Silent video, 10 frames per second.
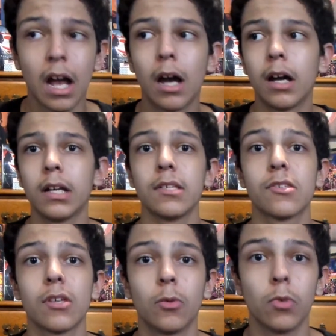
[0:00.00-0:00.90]
and
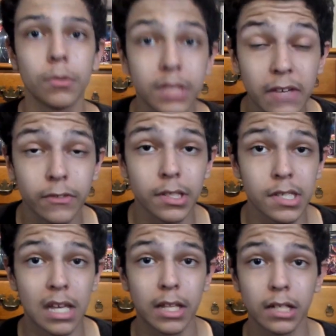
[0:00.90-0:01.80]
so we'll definitely
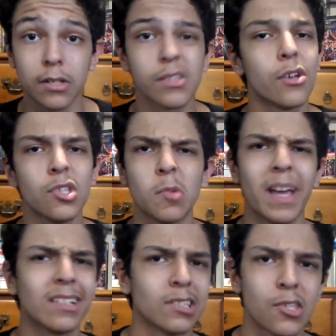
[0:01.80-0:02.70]
see how that goes. Also,
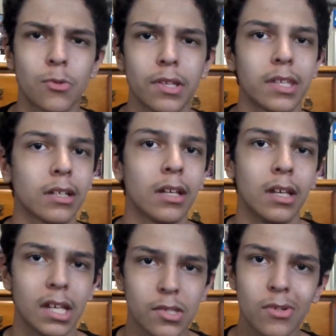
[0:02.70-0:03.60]
back on the story thing,
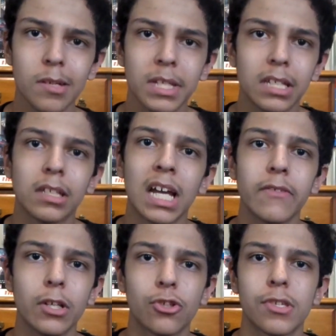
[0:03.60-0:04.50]
it's going to be kind
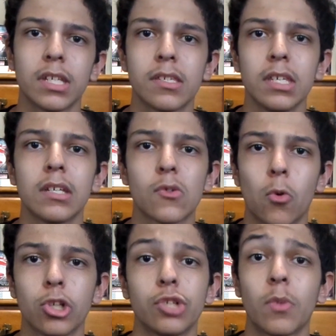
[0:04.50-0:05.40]
of interesting seeing his
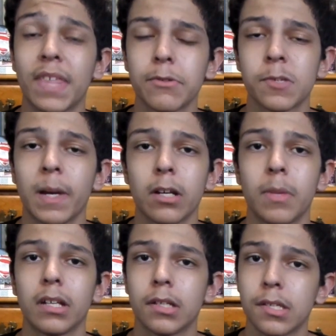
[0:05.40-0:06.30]
origin without
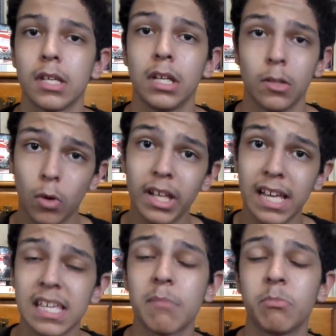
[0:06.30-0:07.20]
Spider-Man, because while it
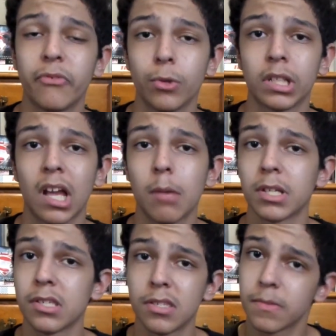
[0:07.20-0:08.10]
has happened before in the
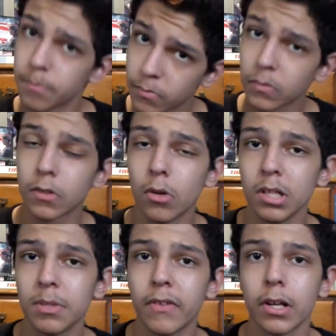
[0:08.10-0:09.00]
comics, it's going
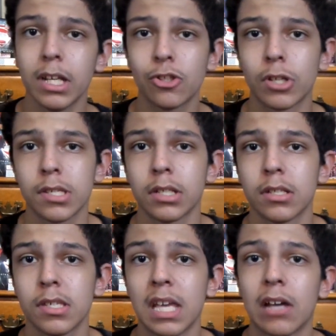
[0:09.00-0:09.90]
to be very interesting
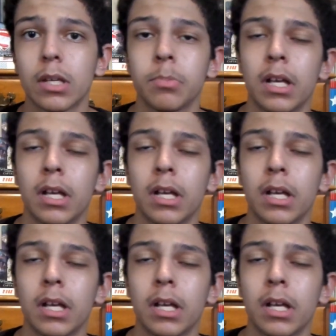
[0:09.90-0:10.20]
to see how